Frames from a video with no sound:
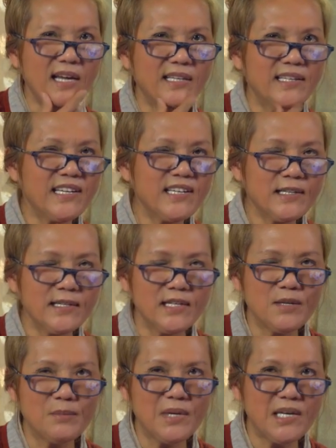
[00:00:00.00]
I think
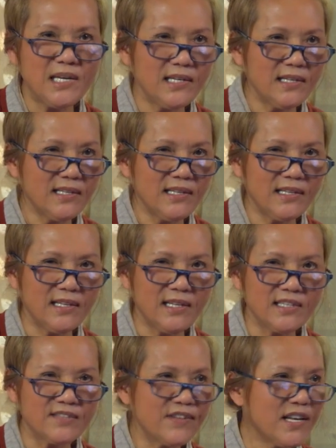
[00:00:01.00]
meaning
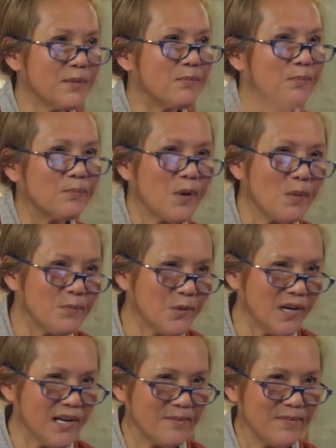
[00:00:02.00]
as very
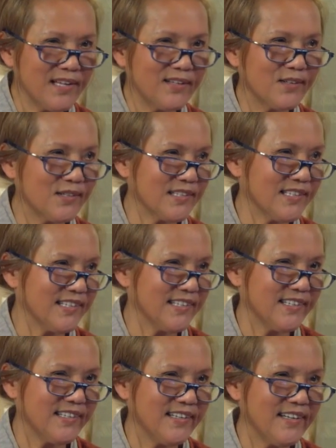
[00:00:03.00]
popular method,
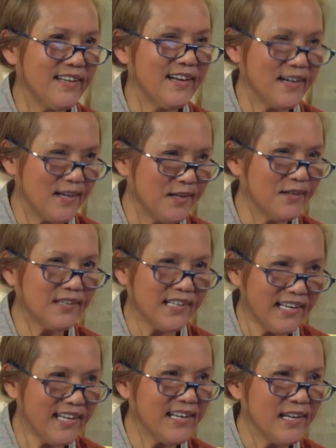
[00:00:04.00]
yeah,
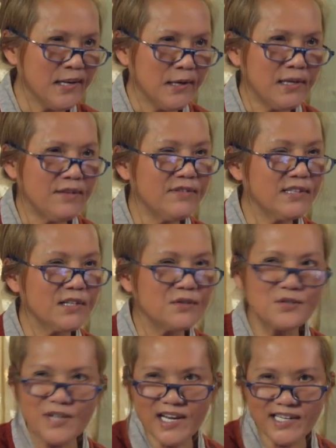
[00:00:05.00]
okay? Even the
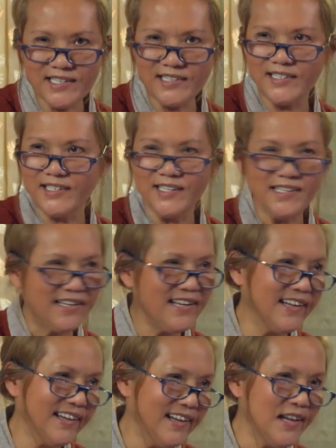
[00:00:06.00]
dragon
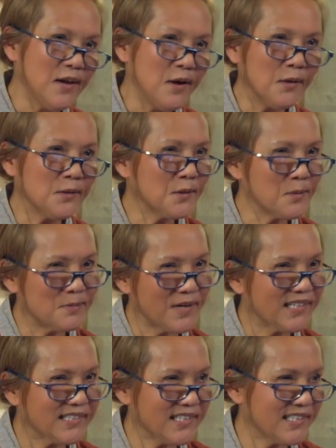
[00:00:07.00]
also
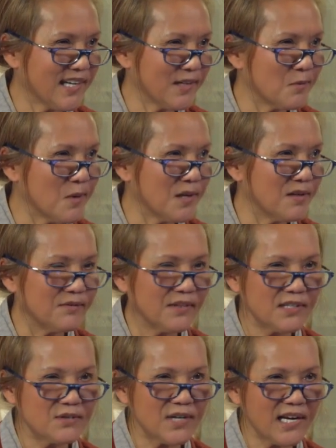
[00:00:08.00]
practiced that. One of
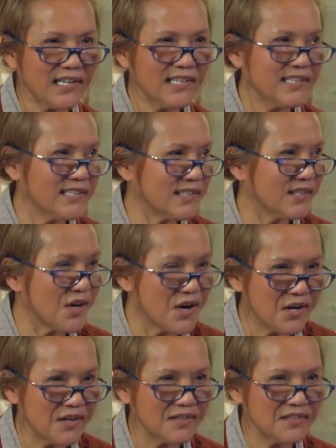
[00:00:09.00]
the dragon's
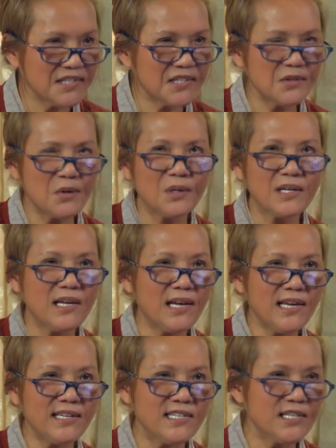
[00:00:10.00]
girl, she's only
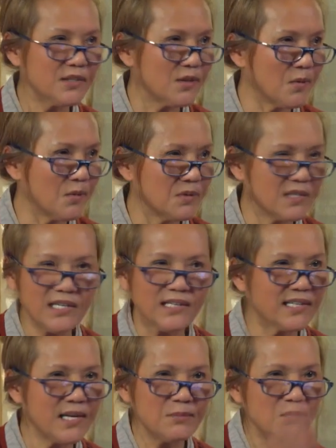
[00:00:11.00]
8 years old. She
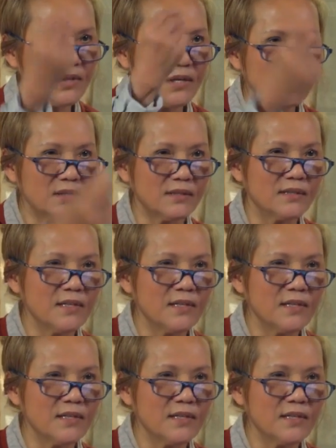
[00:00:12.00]
attained Buddhahood